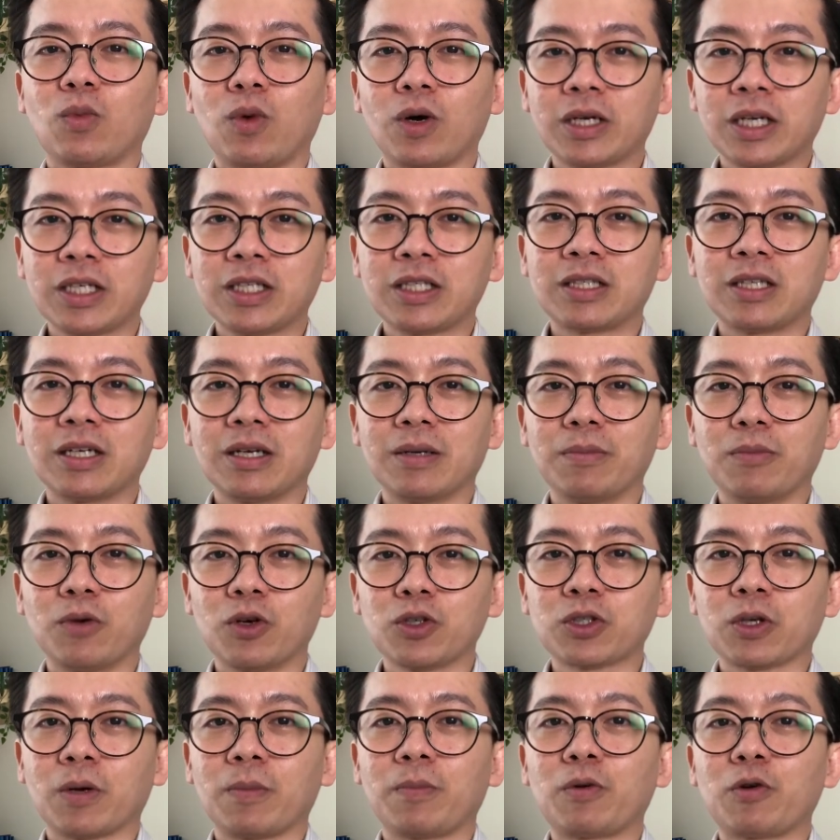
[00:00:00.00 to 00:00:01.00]
what is the
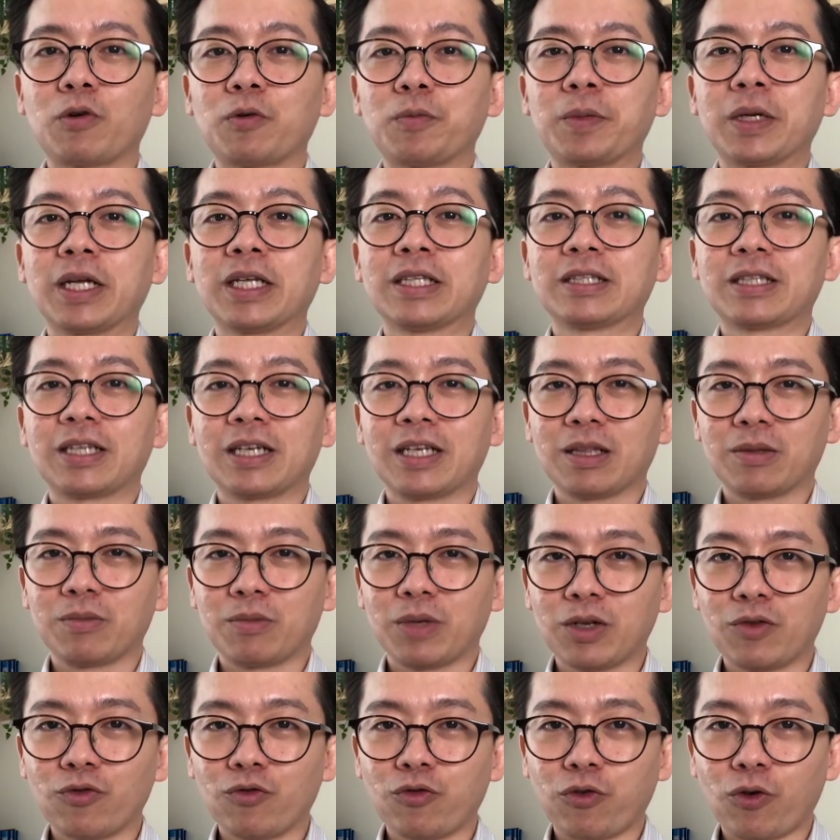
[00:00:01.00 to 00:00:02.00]
most appropriate
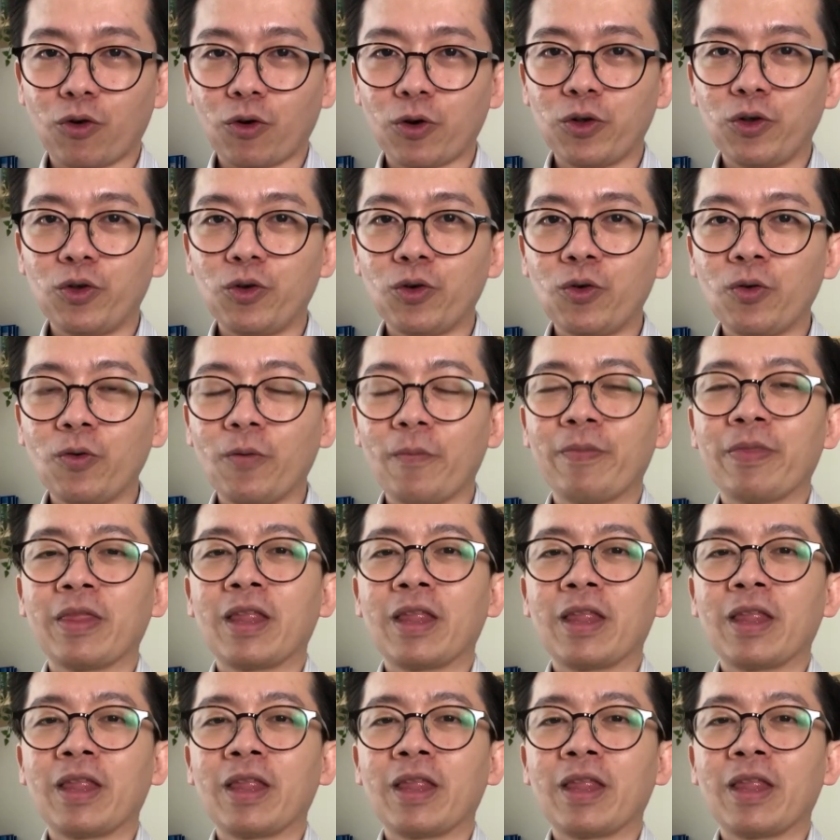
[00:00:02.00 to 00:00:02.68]
treatment for you,